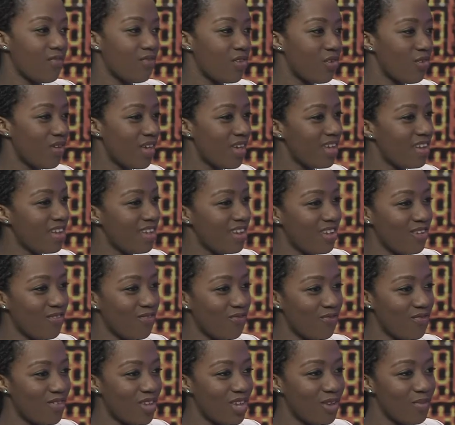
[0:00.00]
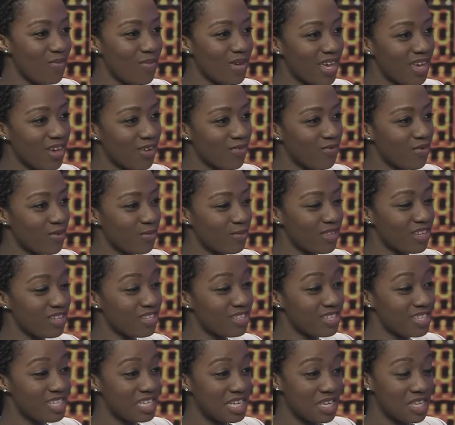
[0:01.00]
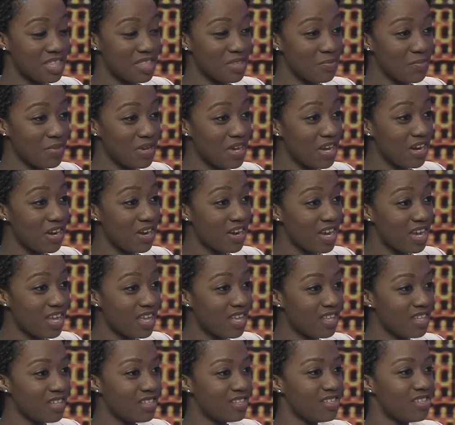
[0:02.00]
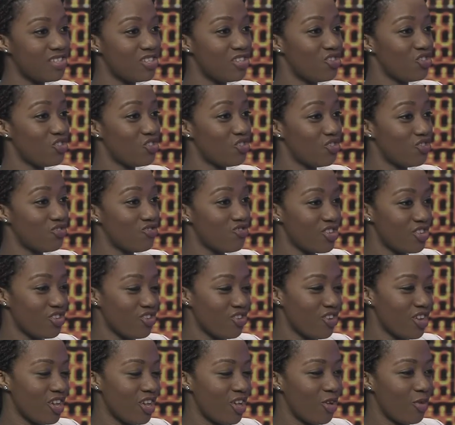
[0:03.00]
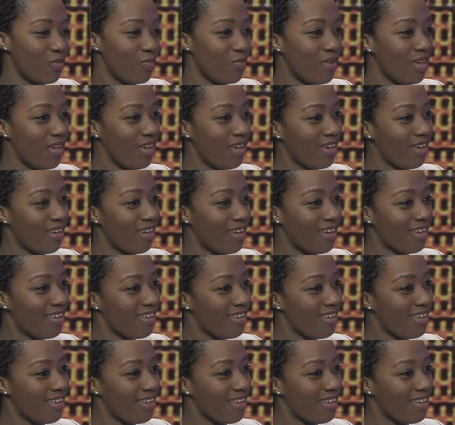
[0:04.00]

you had any feedback from, let's say, the parents, the children you're helping?